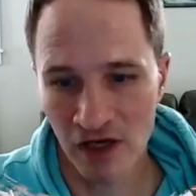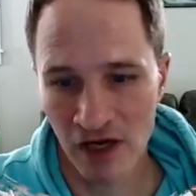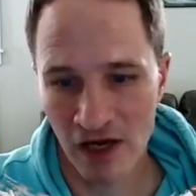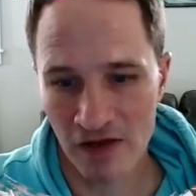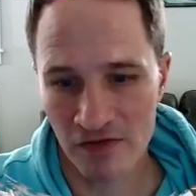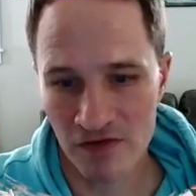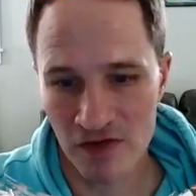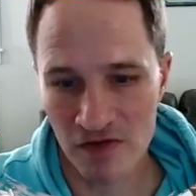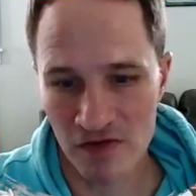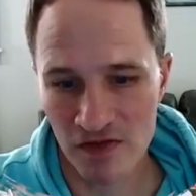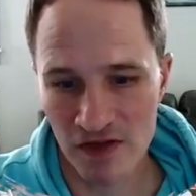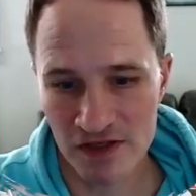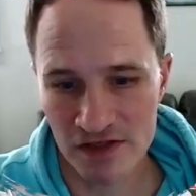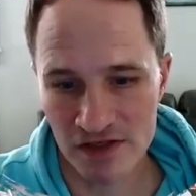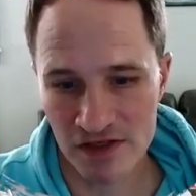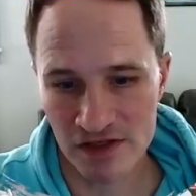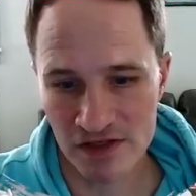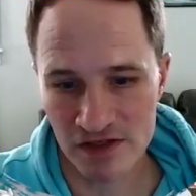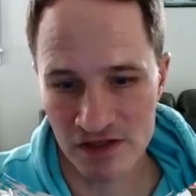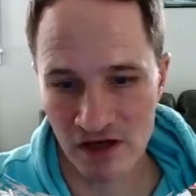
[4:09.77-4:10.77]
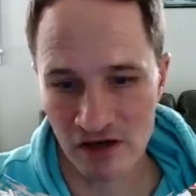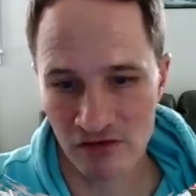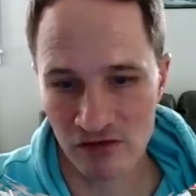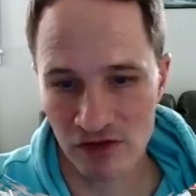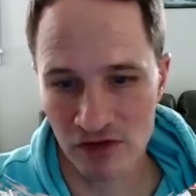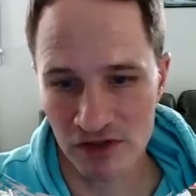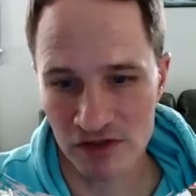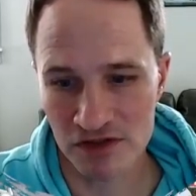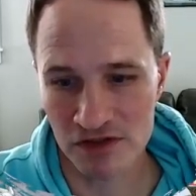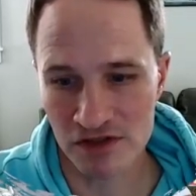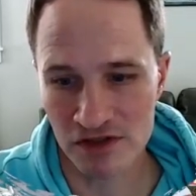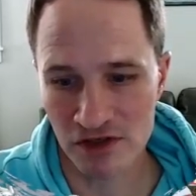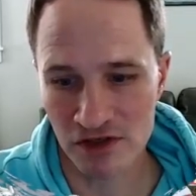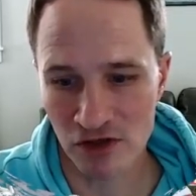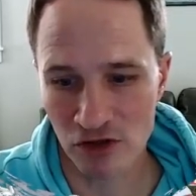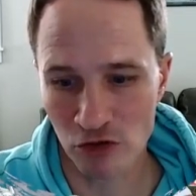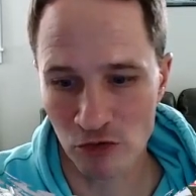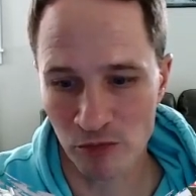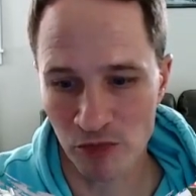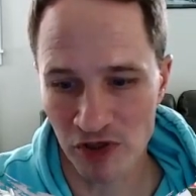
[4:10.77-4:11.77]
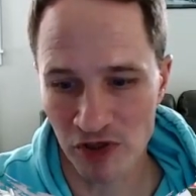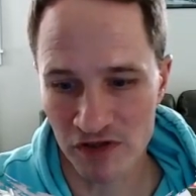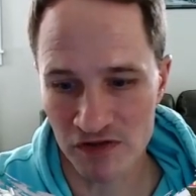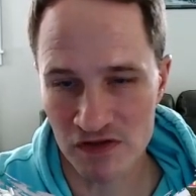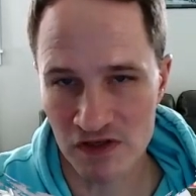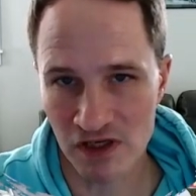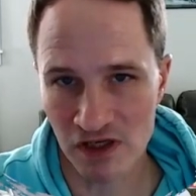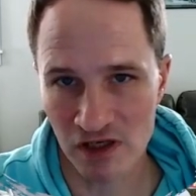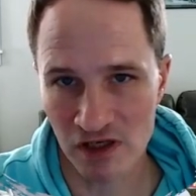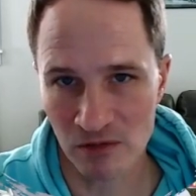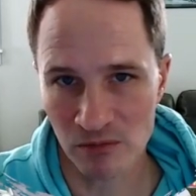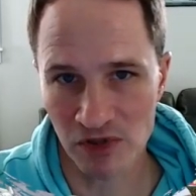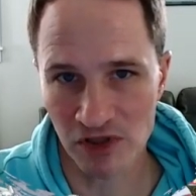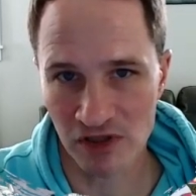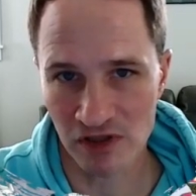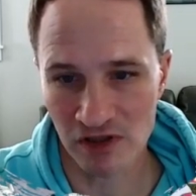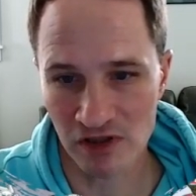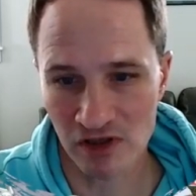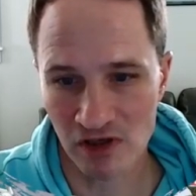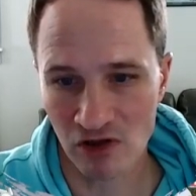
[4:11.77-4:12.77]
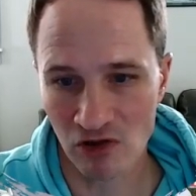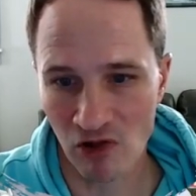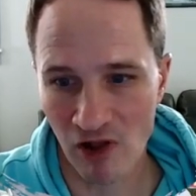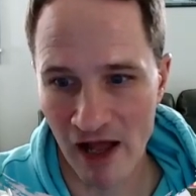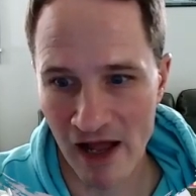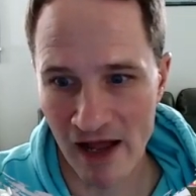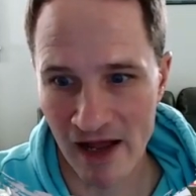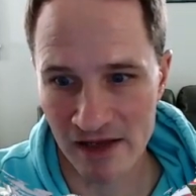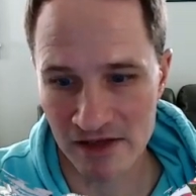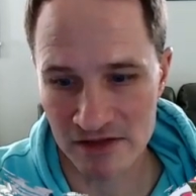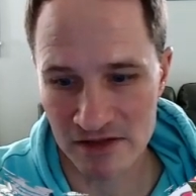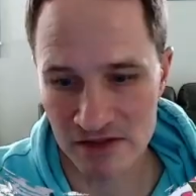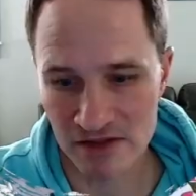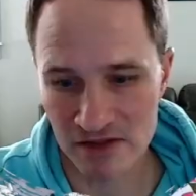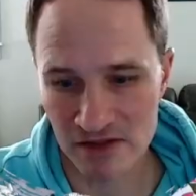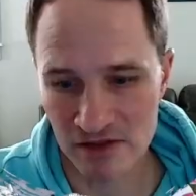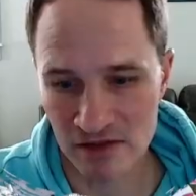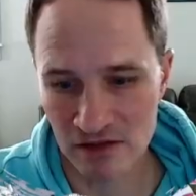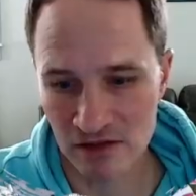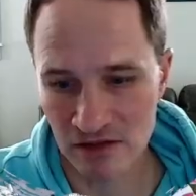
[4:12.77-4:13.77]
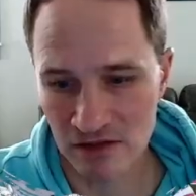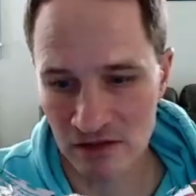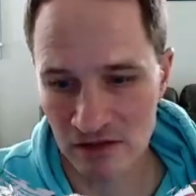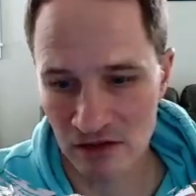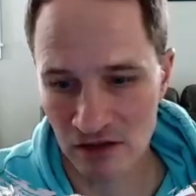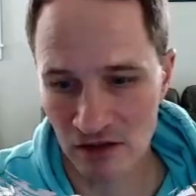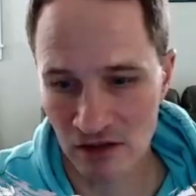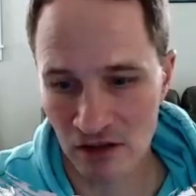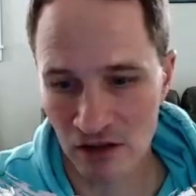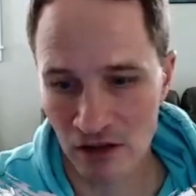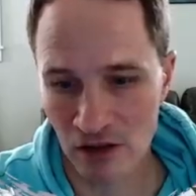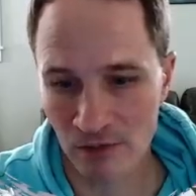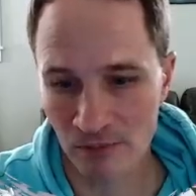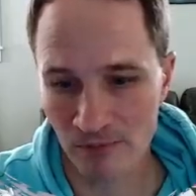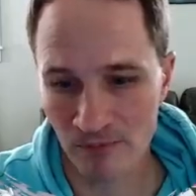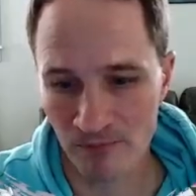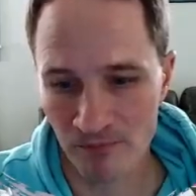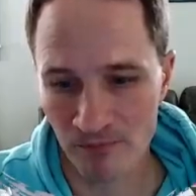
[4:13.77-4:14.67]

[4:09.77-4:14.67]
And then this is covered in snow, but it's going to be glass um,